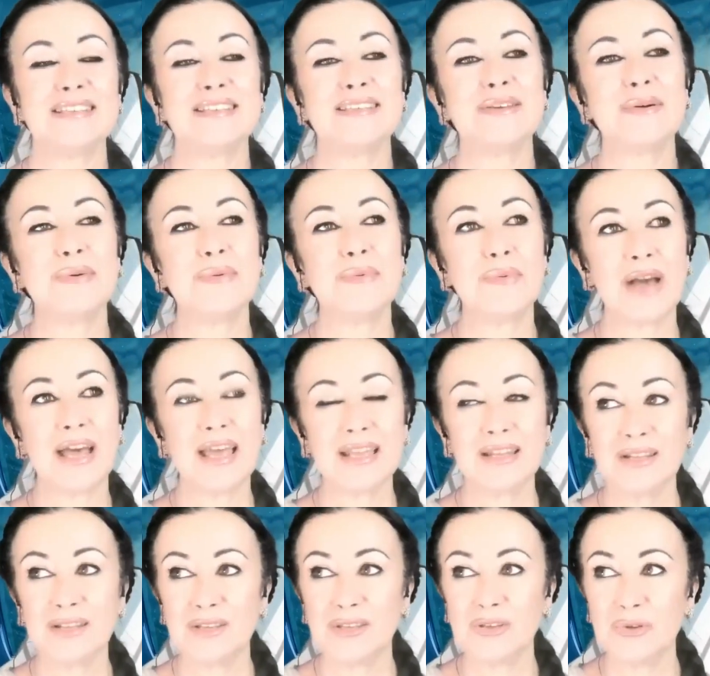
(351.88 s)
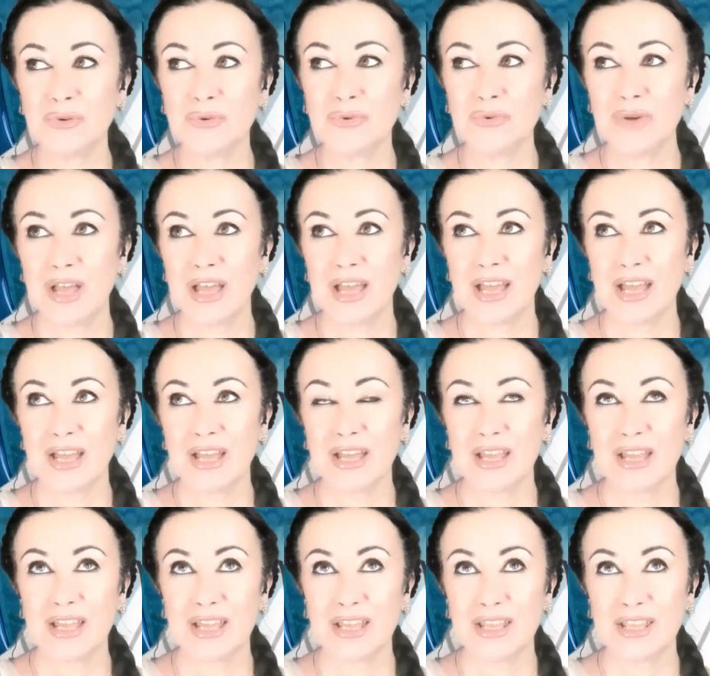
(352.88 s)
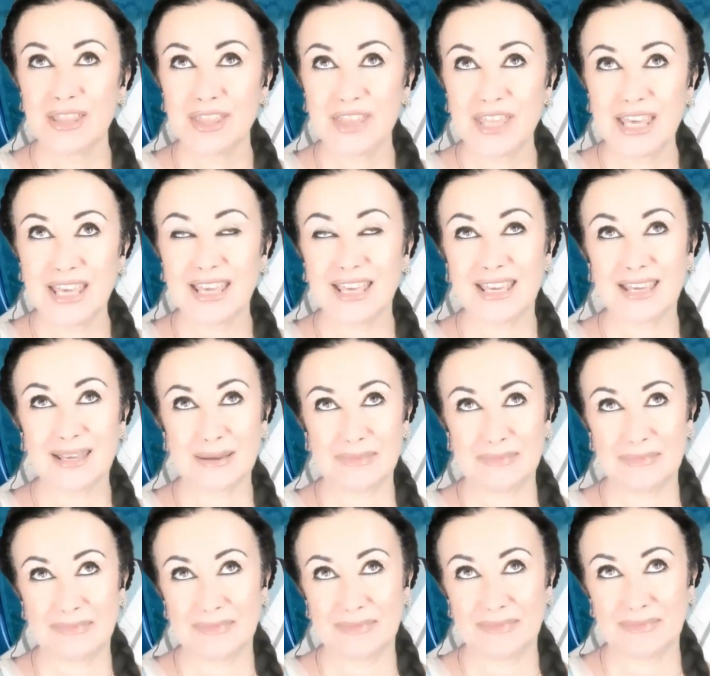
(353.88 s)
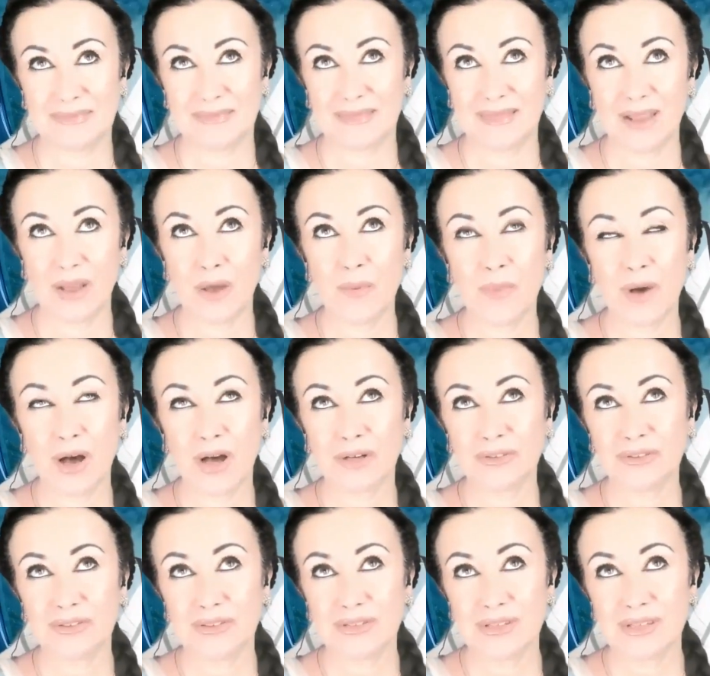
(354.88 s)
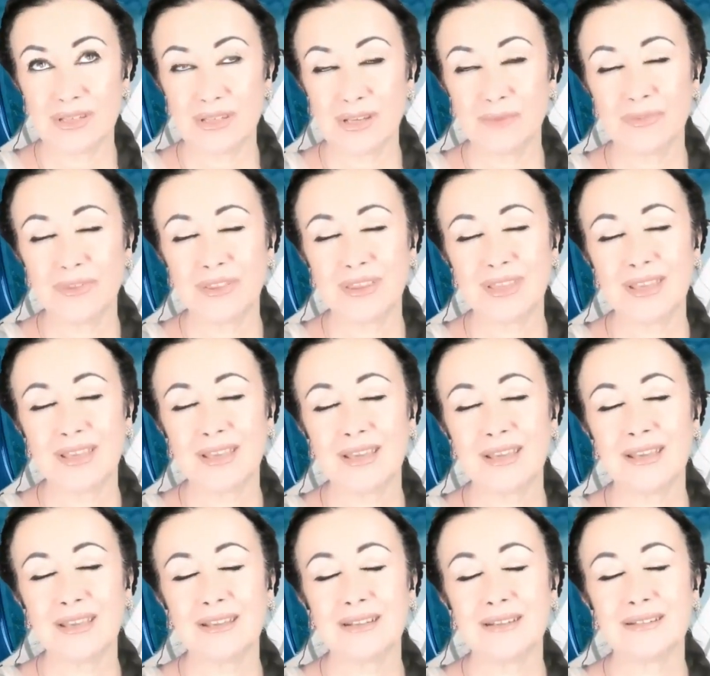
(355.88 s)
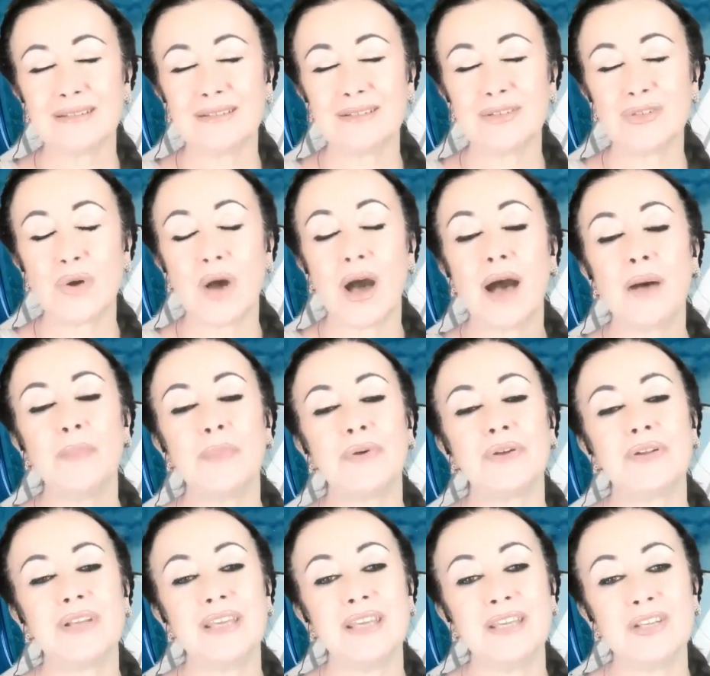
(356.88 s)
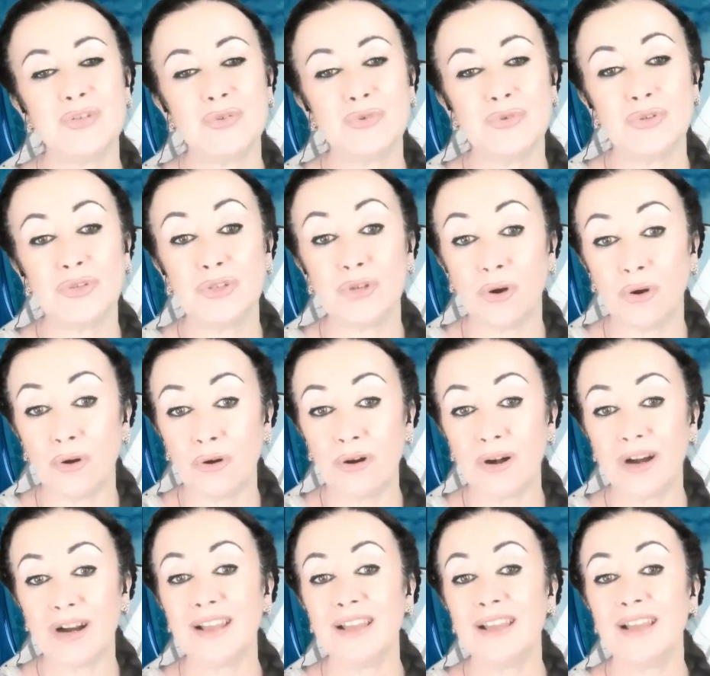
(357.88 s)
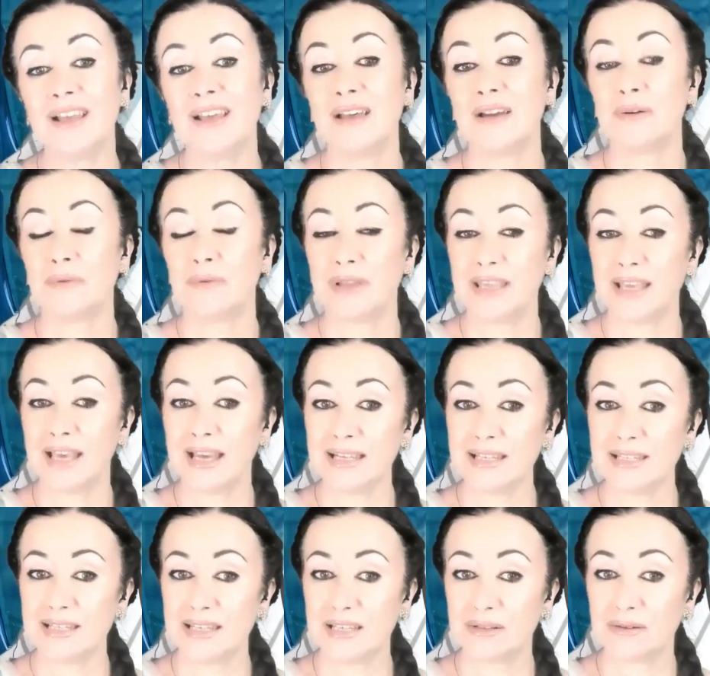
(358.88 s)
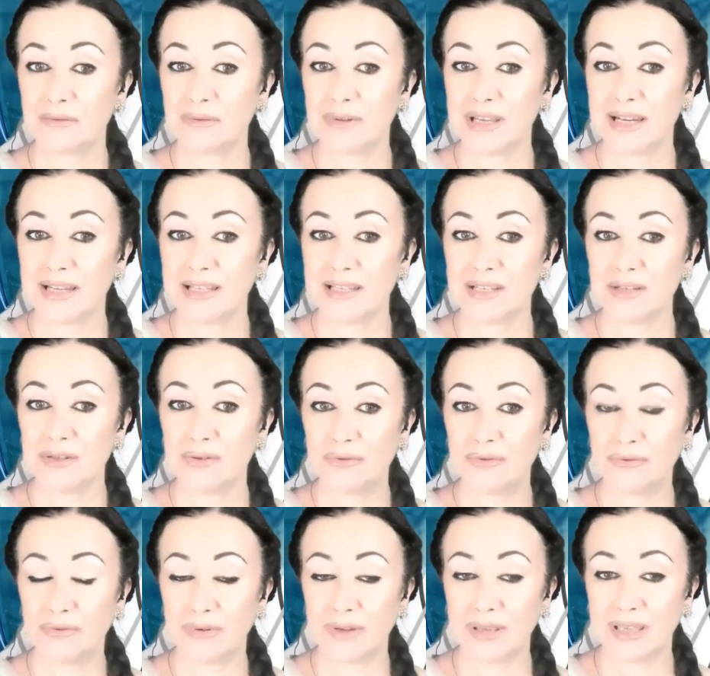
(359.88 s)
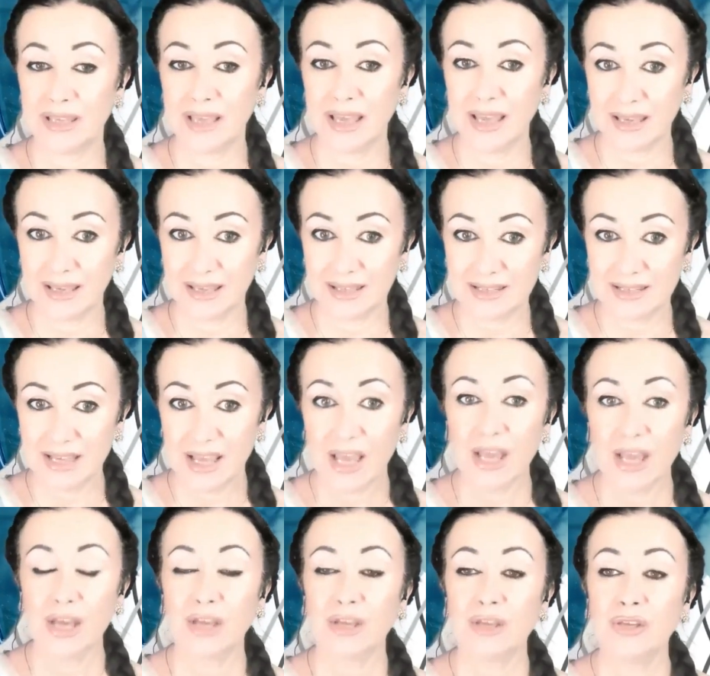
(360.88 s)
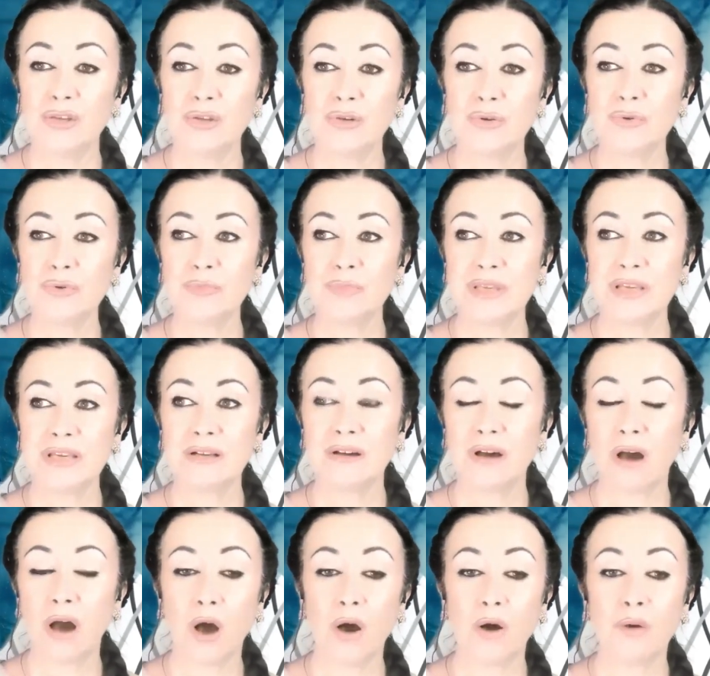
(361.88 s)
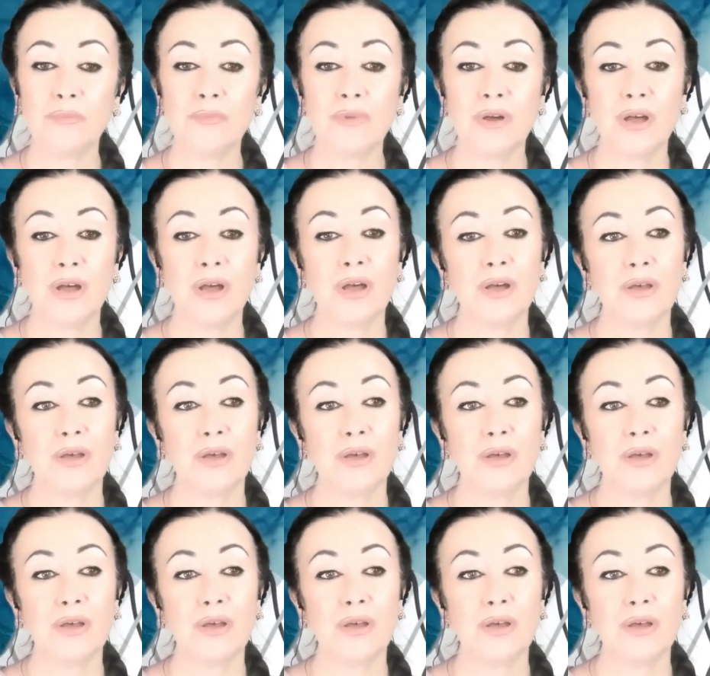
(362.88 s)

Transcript: So when you think about something to happen into your reality, the reality you create, you become